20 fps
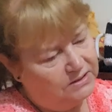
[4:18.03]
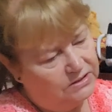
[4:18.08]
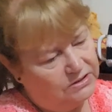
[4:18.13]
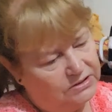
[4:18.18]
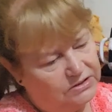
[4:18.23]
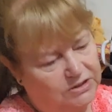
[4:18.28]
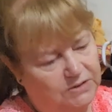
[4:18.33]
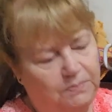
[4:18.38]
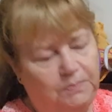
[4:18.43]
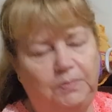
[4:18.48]

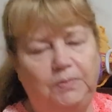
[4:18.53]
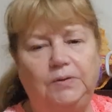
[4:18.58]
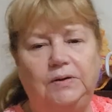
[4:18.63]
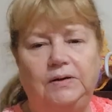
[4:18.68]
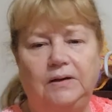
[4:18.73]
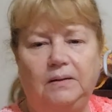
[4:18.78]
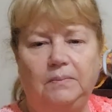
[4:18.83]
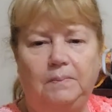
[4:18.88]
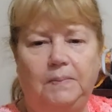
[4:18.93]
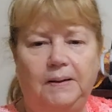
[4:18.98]
She
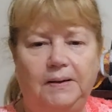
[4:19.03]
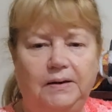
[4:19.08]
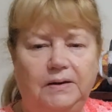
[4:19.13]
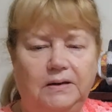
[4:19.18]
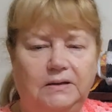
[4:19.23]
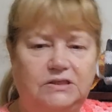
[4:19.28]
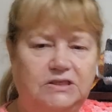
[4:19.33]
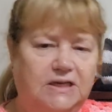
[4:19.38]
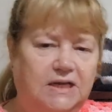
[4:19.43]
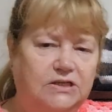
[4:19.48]

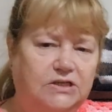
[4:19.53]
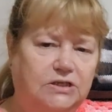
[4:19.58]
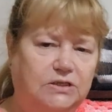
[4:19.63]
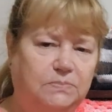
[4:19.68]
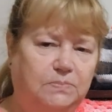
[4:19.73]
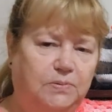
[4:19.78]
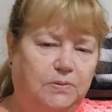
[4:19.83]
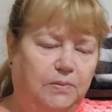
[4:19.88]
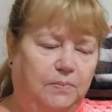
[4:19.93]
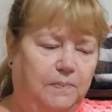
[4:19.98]
gets you to
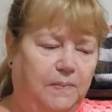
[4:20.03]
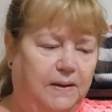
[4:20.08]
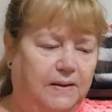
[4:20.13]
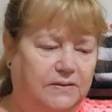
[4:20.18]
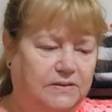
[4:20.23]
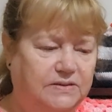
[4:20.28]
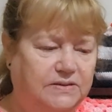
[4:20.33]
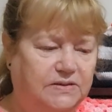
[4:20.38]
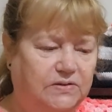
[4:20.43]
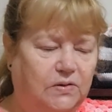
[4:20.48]
put
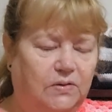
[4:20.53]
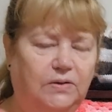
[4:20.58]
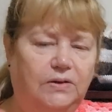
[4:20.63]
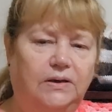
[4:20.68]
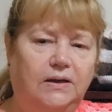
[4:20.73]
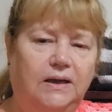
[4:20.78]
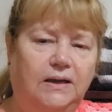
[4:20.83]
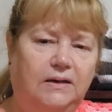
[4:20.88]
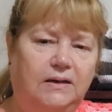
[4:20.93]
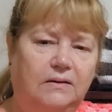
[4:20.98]
buttons
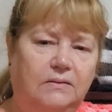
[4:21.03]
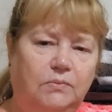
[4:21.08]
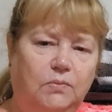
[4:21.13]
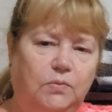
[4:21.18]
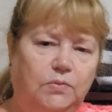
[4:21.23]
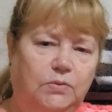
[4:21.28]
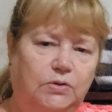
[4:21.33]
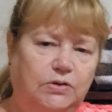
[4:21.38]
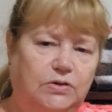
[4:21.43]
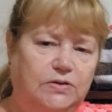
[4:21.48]
on and it
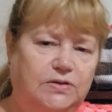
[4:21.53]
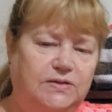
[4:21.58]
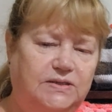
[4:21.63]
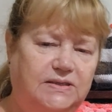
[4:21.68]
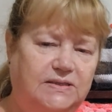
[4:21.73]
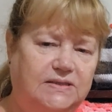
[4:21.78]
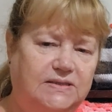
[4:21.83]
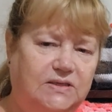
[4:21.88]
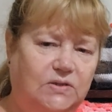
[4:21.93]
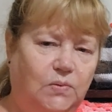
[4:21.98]
use
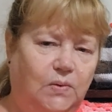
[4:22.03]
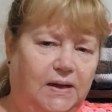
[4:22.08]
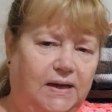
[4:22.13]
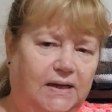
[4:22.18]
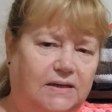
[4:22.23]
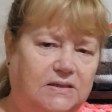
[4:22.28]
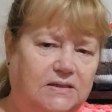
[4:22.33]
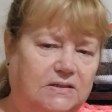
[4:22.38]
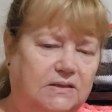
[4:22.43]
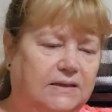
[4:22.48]
the
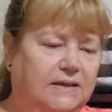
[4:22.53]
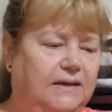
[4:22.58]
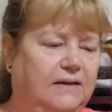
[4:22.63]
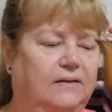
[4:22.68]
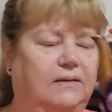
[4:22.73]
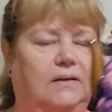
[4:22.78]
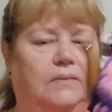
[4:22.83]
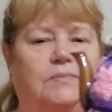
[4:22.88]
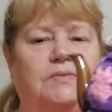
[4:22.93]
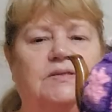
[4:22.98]
square to
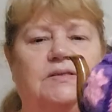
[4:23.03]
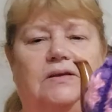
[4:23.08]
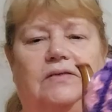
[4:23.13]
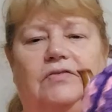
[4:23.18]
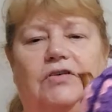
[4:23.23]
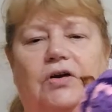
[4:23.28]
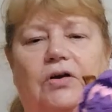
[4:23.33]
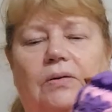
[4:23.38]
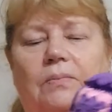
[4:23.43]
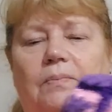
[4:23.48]
link them. So
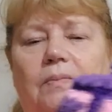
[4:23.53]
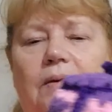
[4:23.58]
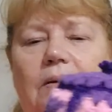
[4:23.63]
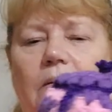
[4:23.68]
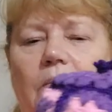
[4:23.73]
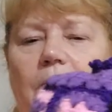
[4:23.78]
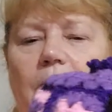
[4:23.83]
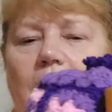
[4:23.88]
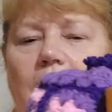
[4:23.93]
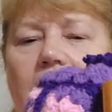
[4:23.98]
you've got a
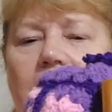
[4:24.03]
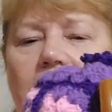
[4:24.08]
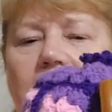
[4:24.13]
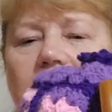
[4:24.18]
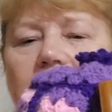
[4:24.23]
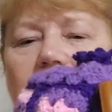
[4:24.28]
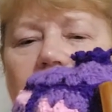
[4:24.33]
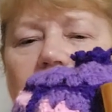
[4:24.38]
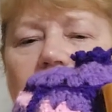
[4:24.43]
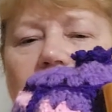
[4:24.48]
little
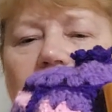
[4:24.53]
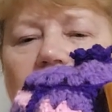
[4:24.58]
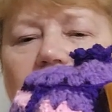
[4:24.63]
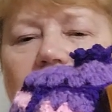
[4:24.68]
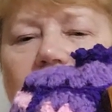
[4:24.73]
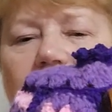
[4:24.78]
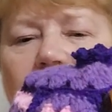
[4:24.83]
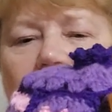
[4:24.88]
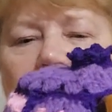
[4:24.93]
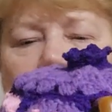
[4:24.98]
button
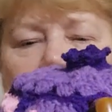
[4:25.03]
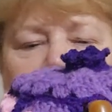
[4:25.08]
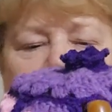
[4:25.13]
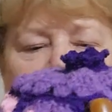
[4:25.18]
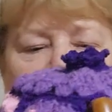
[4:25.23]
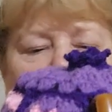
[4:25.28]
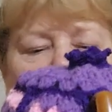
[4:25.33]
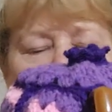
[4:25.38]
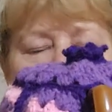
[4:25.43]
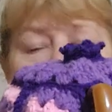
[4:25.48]
each
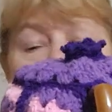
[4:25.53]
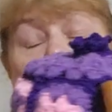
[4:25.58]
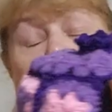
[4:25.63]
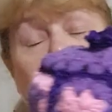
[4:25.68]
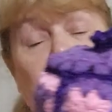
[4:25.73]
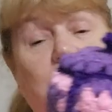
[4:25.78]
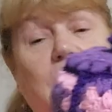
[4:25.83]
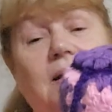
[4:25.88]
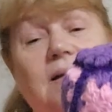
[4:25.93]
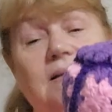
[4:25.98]
side,
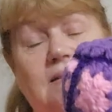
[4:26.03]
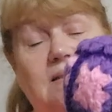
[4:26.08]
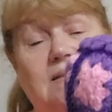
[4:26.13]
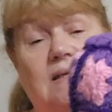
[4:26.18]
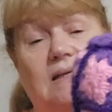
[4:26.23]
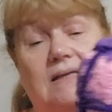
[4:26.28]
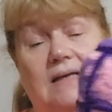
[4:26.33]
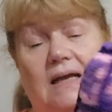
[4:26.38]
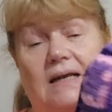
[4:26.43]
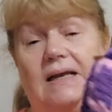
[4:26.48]
which makes
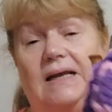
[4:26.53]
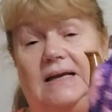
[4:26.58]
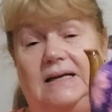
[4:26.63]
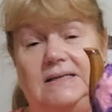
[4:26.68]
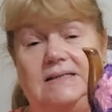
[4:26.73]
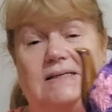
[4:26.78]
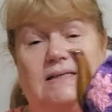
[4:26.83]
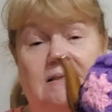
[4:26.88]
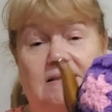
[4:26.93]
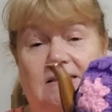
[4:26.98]
it
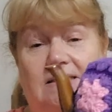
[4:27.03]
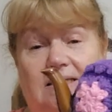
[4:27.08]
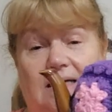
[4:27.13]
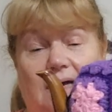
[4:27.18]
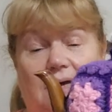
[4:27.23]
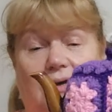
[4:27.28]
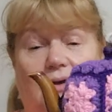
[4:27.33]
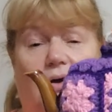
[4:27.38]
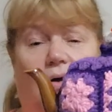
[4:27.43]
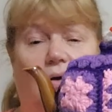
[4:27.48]
easy to
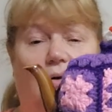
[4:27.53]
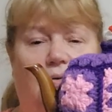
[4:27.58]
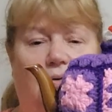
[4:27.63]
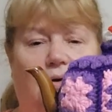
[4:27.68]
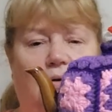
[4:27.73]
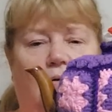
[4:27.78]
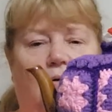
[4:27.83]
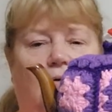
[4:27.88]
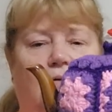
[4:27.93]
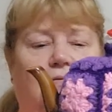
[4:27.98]
take on
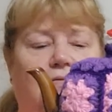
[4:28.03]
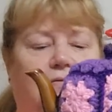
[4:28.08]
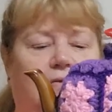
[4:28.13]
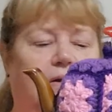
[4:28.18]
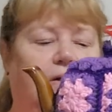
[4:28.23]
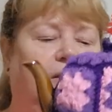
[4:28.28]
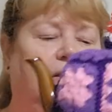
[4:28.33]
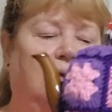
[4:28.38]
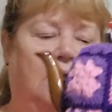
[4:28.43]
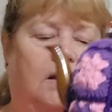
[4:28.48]
and off
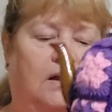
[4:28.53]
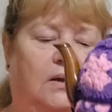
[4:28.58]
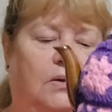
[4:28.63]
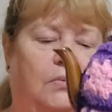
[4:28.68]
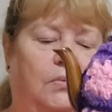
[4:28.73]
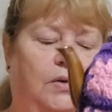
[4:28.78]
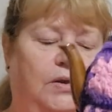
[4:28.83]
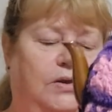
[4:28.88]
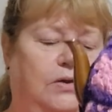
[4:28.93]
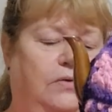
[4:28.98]

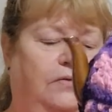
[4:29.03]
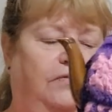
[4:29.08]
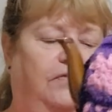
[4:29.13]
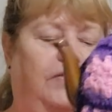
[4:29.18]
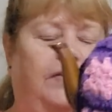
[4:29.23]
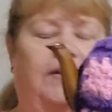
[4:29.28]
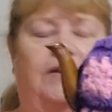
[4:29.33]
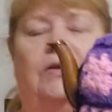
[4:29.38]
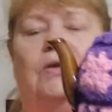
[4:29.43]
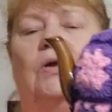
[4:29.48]
when you're
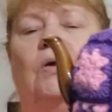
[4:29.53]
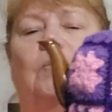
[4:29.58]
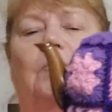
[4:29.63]
filling your